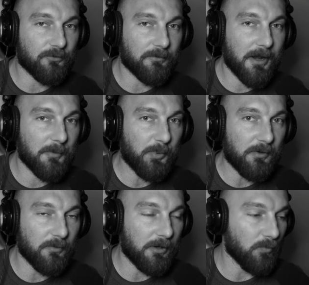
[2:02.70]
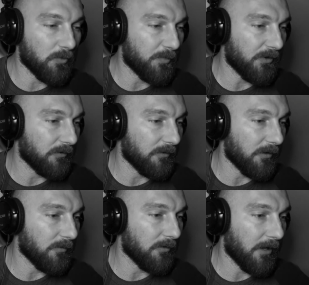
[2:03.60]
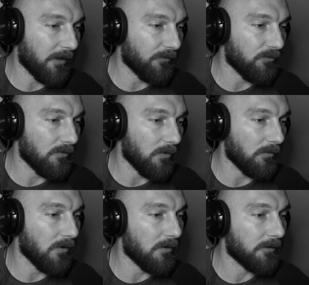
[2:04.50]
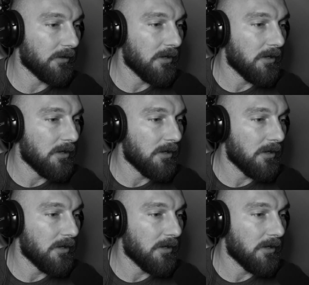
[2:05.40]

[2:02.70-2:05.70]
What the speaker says: a trap and will build as you go along.